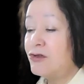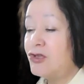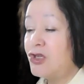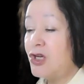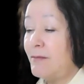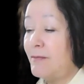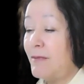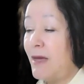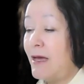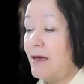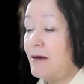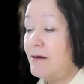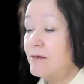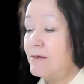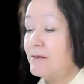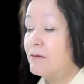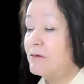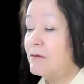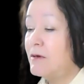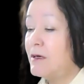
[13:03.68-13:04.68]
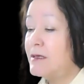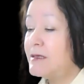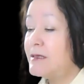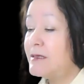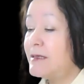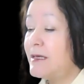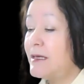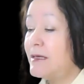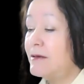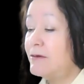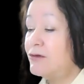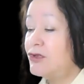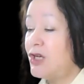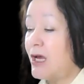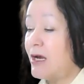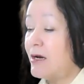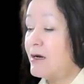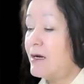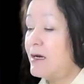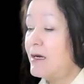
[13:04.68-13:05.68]
of Shamael, who was son of
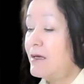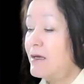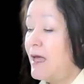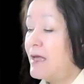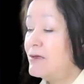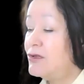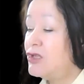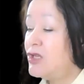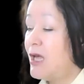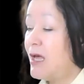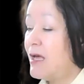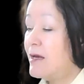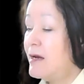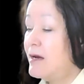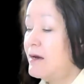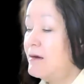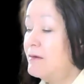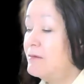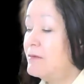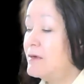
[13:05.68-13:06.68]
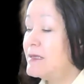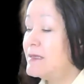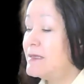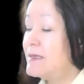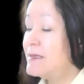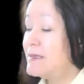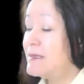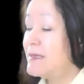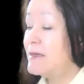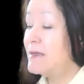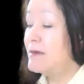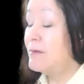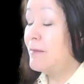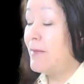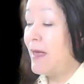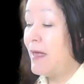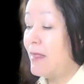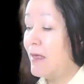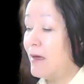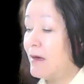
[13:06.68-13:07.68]
Jerah, and Jerah was the son of
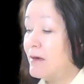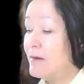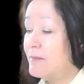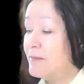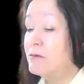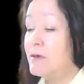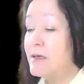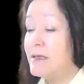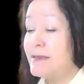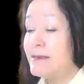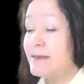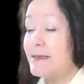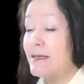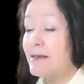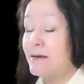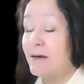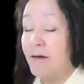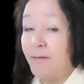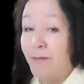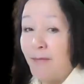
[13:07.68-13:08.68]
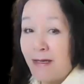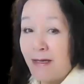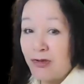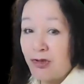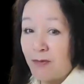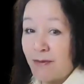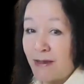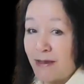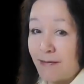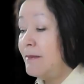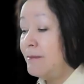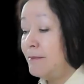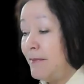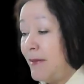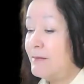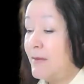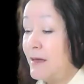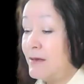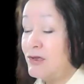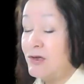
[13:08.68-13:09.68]
Bela, who was son of Benjamin, and
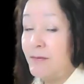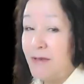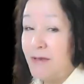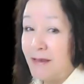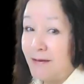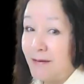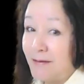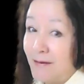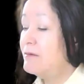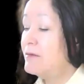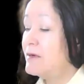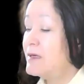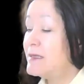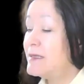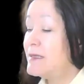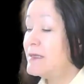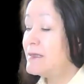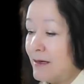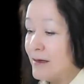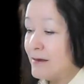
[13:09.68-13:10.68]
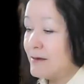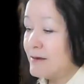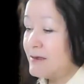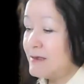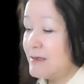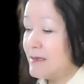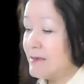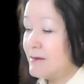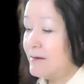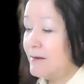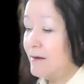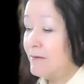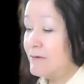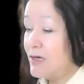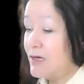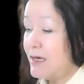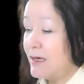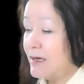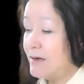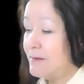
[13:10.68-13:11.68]
Benjamin was the youngest son of
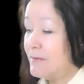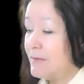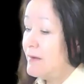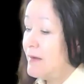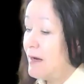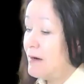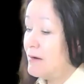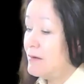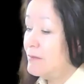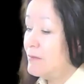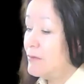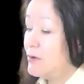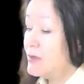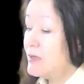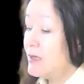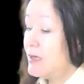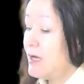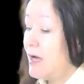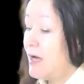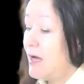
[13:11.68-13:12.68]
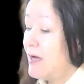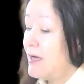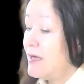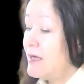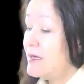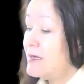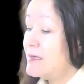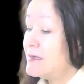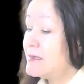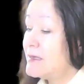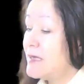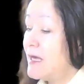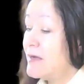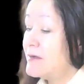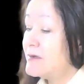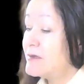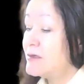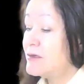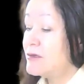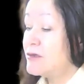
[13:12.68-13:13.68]
Jacob. Now, Mordecai is
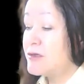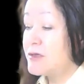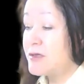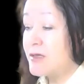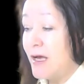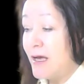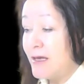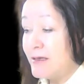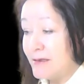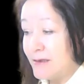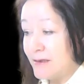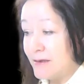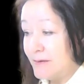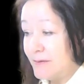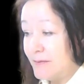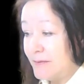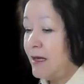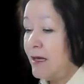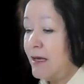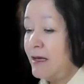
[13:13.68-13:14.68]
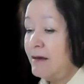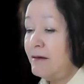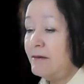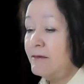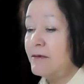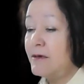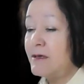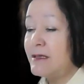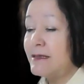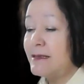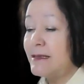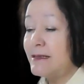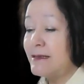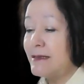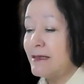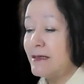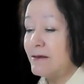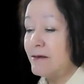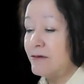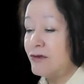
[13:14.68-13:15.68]
Esther's cousin. He was the
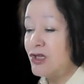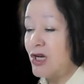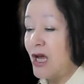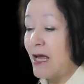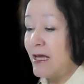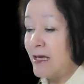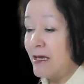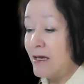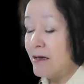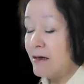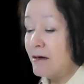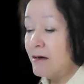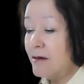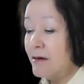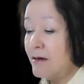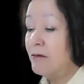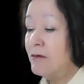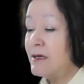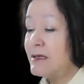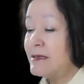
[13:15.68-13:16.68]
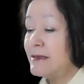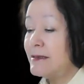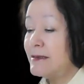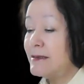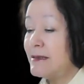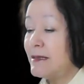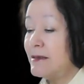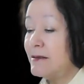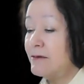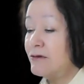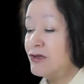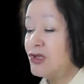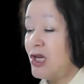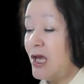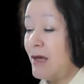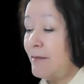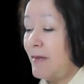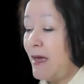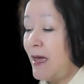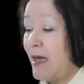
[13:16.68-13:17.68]
son of Jair, who was the son of
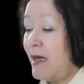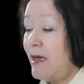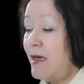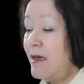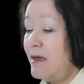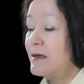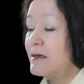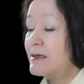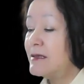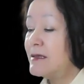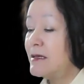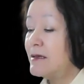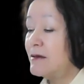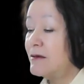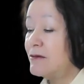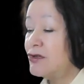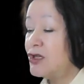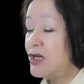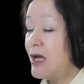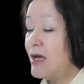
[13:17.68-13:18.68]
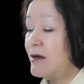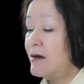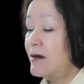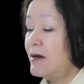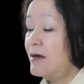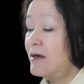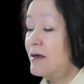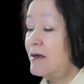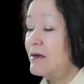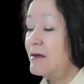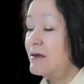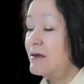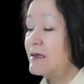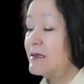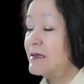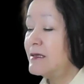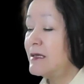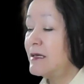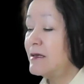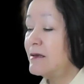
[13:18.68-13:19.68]
Shimei, the son of Jerah,
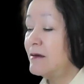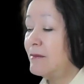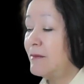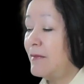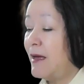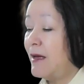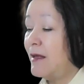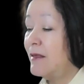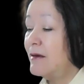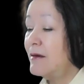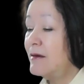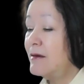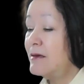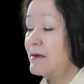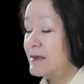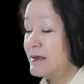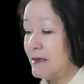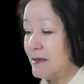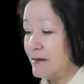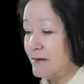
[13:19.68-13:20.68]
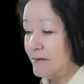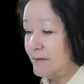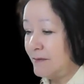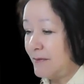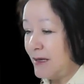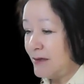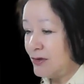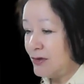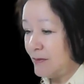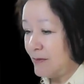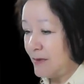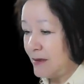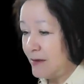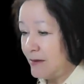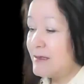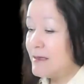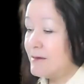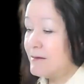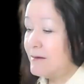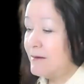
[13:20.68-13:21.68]
son of Bela, son of Benjamin,
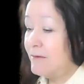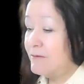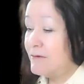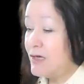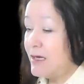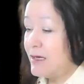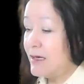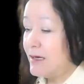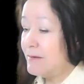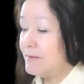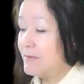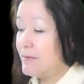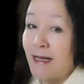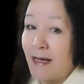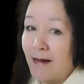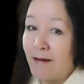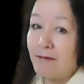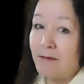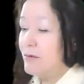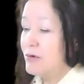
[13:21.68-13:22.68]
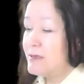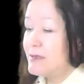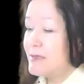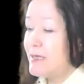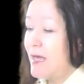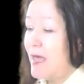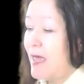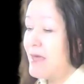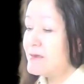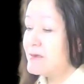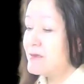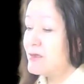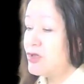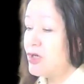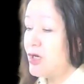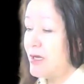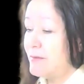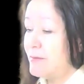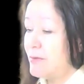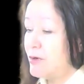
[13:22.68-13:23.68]
son of Jacob. Now, both Esther
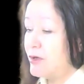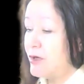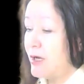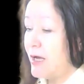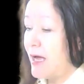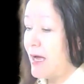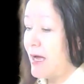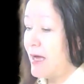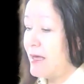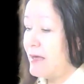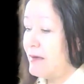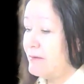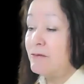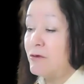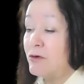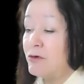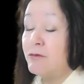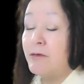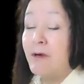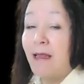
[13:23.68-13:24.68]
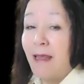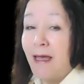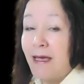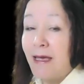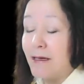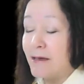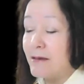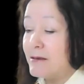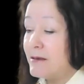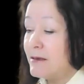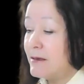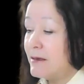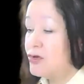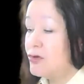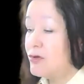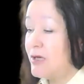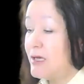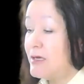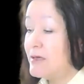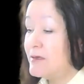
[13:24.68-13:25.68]
and Mordecai were related to
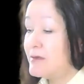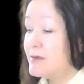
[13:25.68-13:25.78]
King